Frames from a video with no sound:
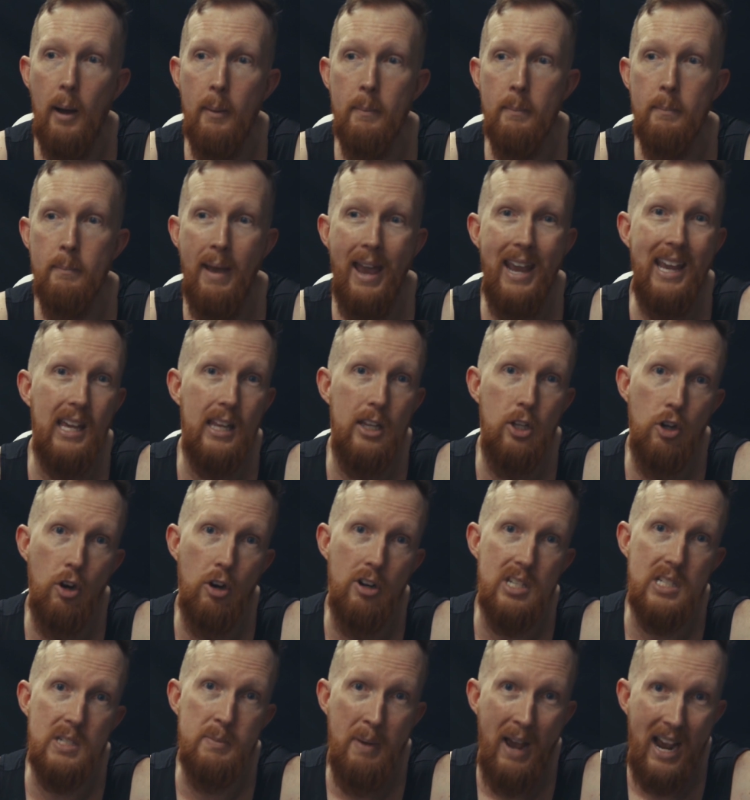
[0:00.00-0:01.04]
Making
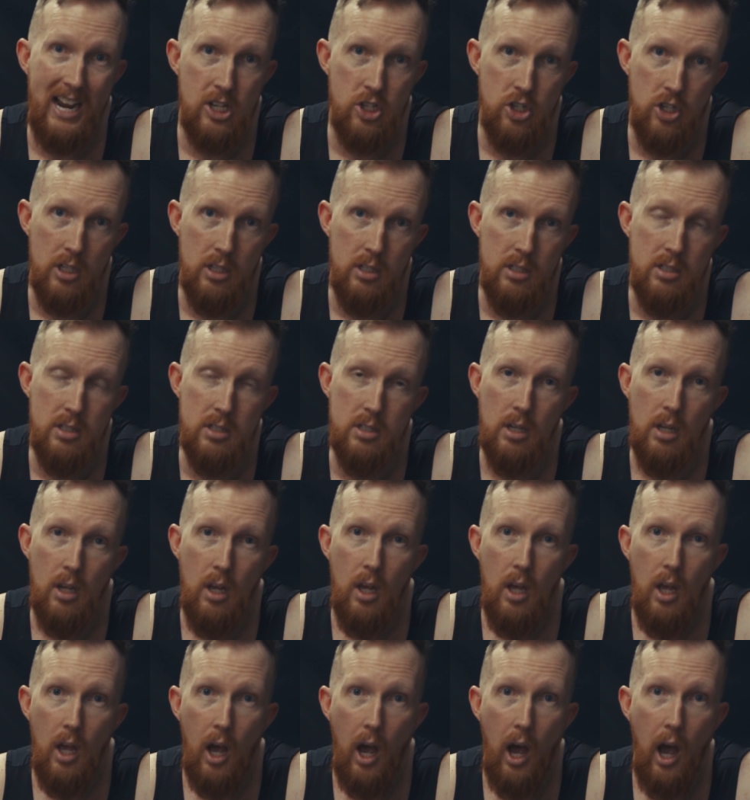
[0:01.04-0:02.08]
your inspections
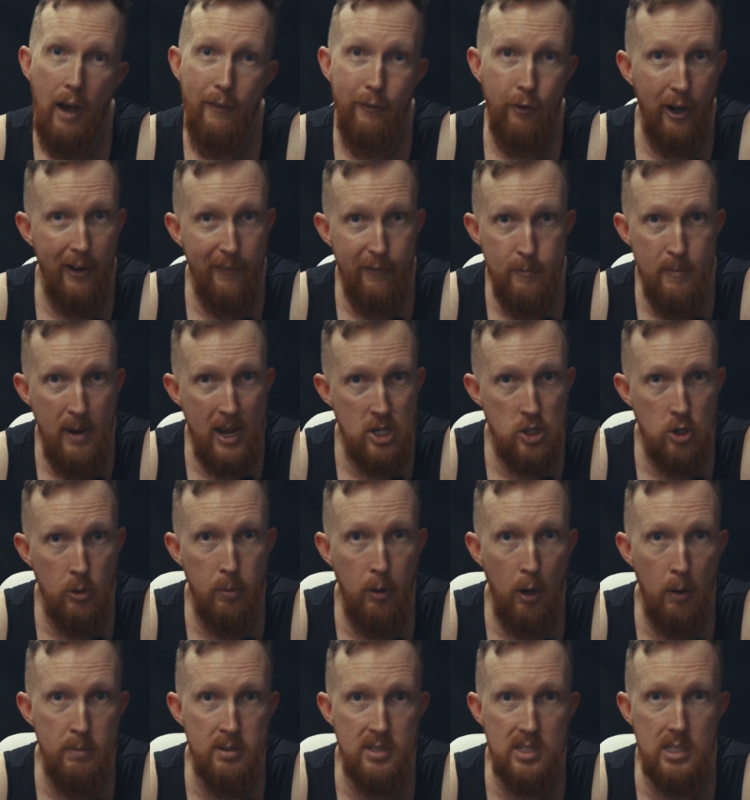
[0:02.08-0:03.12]
for informational
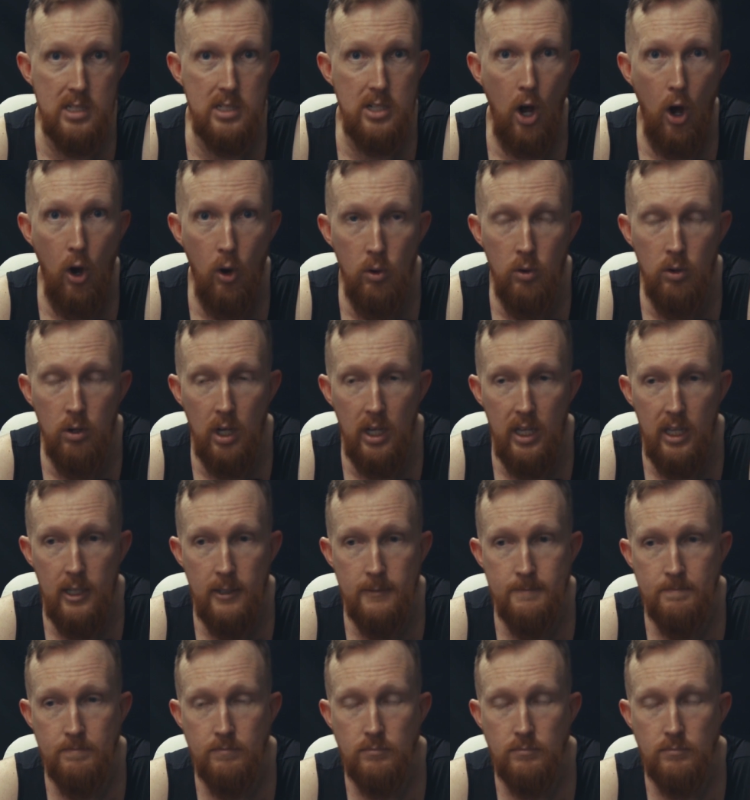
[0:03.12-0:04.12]
purposes only.